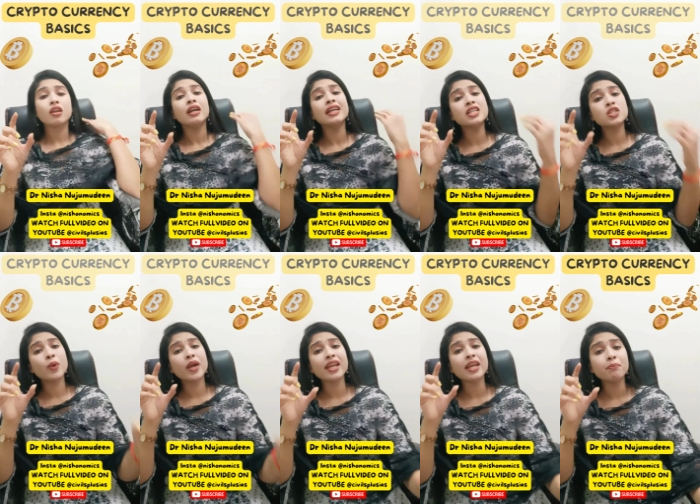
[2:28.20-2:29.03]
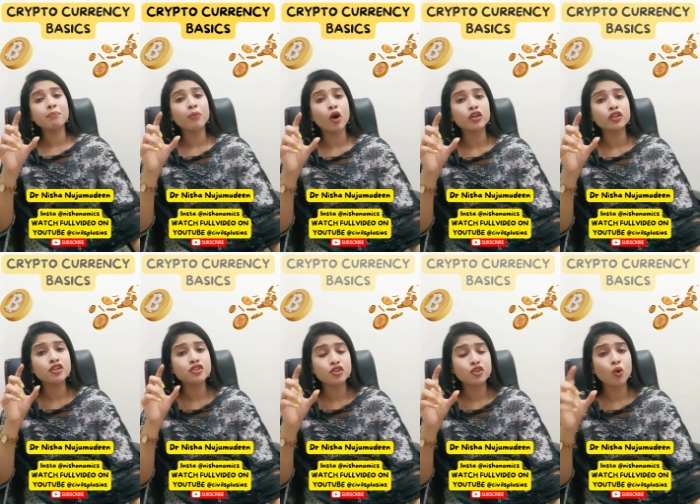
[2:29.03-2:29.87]
it is very
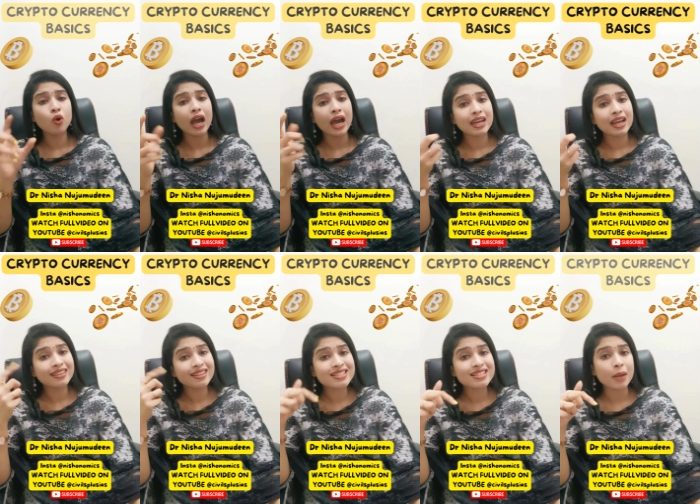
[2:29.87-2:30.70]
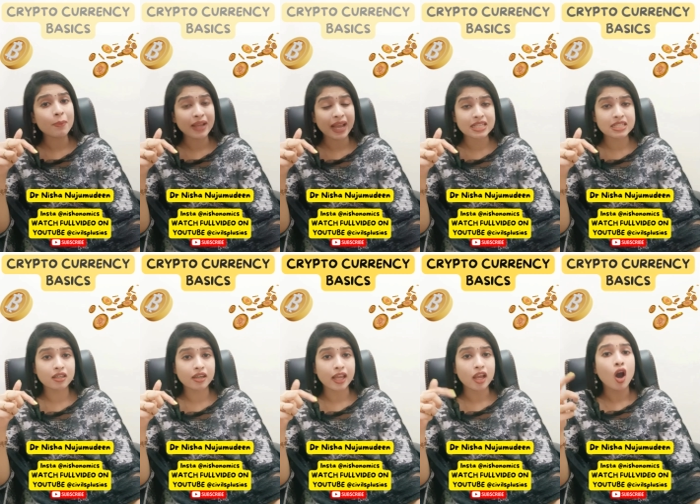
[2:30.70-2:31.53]
important to know another
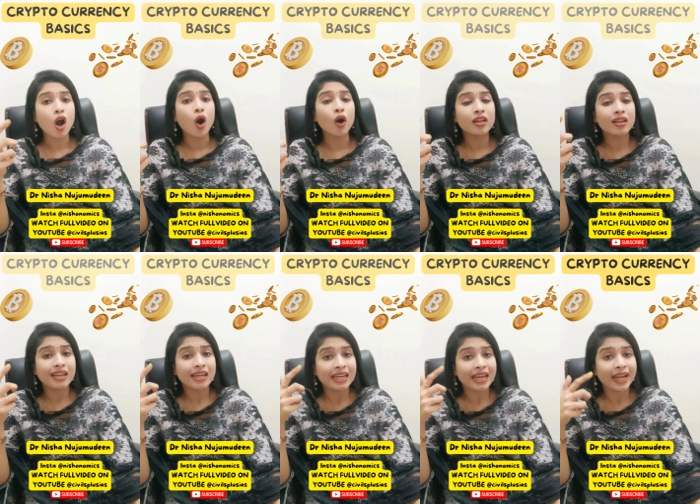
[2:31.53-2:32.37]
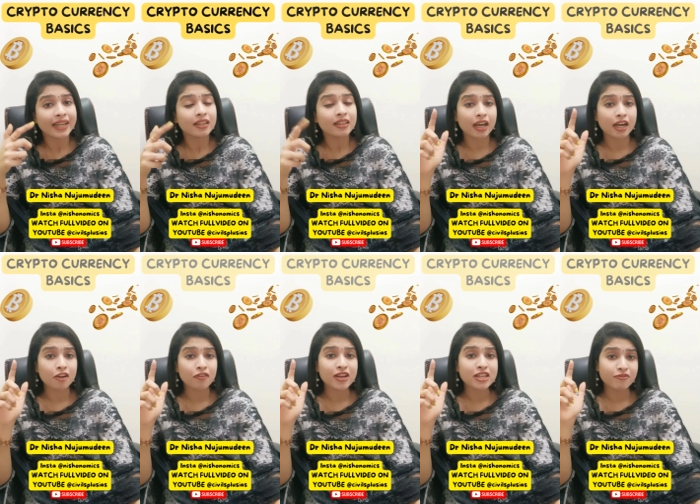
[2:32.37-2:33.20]
subcategory or a related current
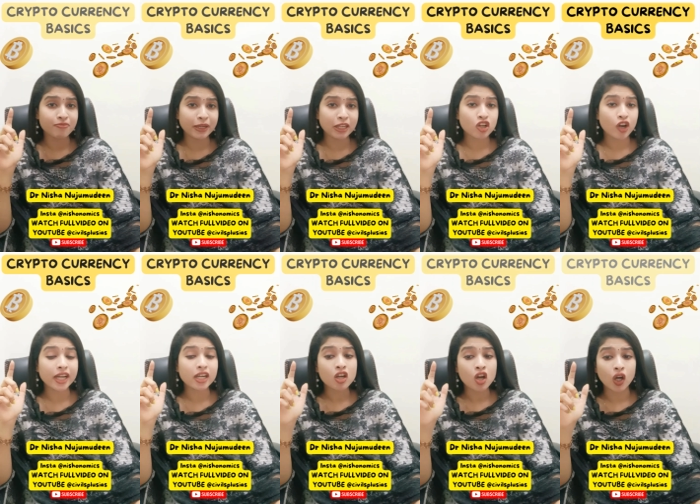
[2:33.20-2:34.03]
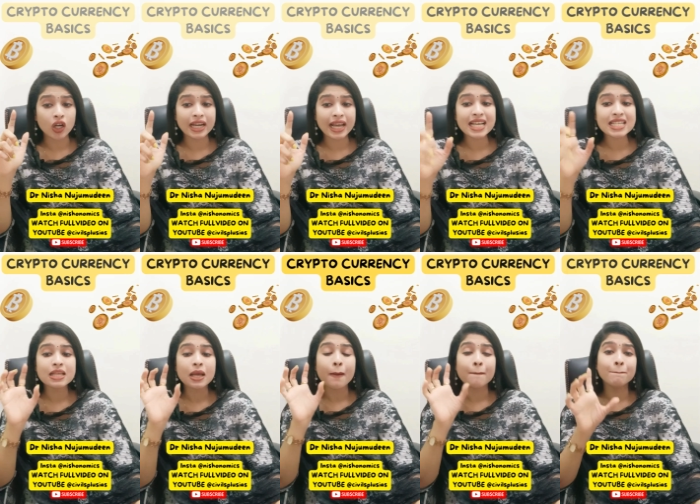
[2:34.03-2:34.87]
affairs of Bitcoin called as
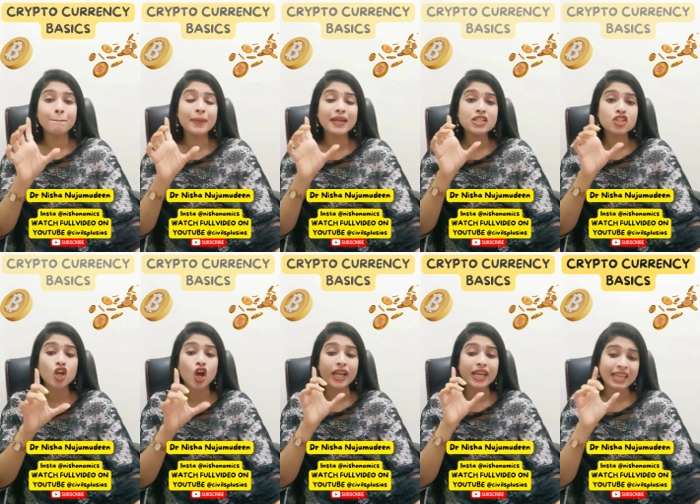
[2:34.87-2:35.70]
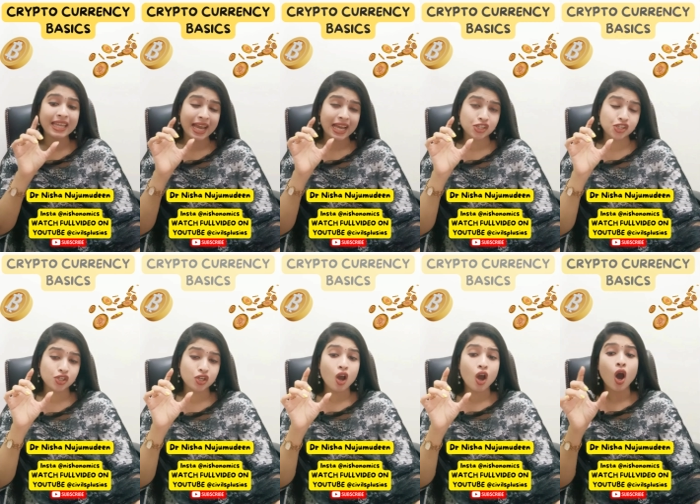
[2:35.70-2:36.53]
Bitcoin
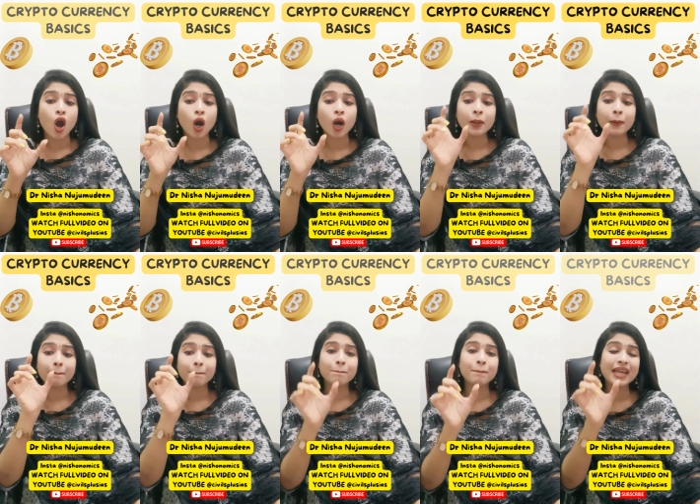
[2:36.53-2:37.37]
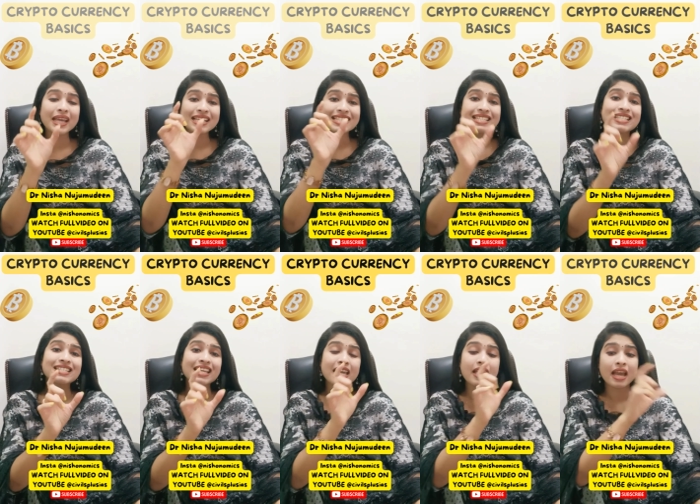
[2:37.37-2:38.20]
Cash or
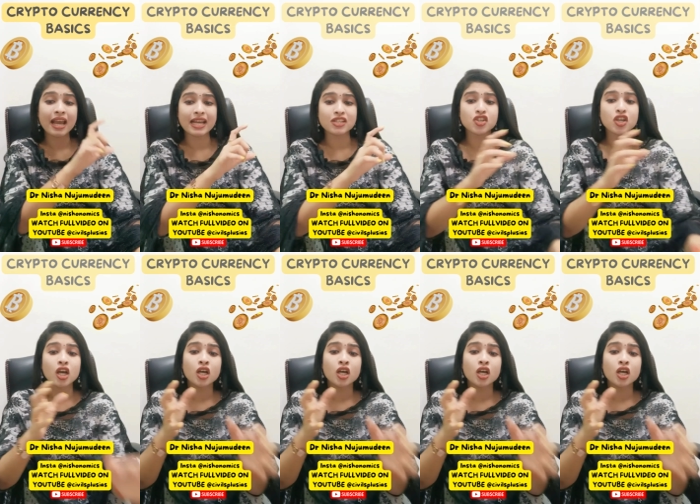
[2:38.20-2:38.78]
BCH.